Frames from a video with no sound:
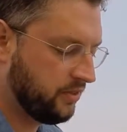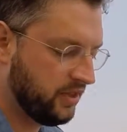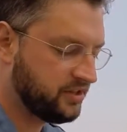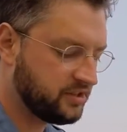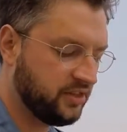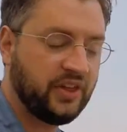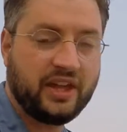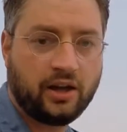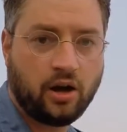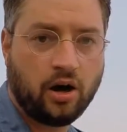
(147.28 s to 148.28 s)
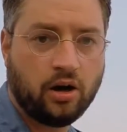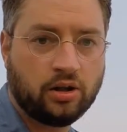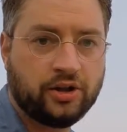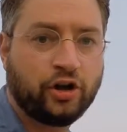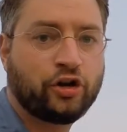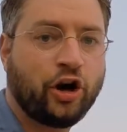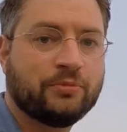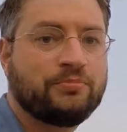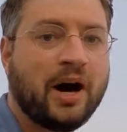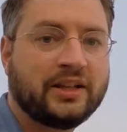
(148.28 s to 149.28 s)
This is a thing called
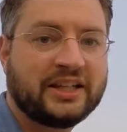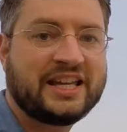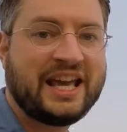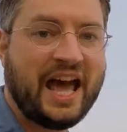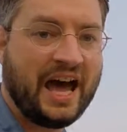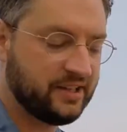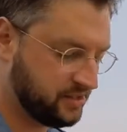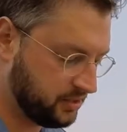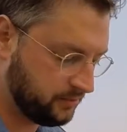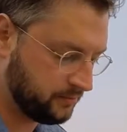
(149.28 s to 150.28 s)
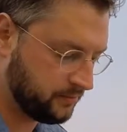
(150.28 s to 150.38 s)
carbonic acid,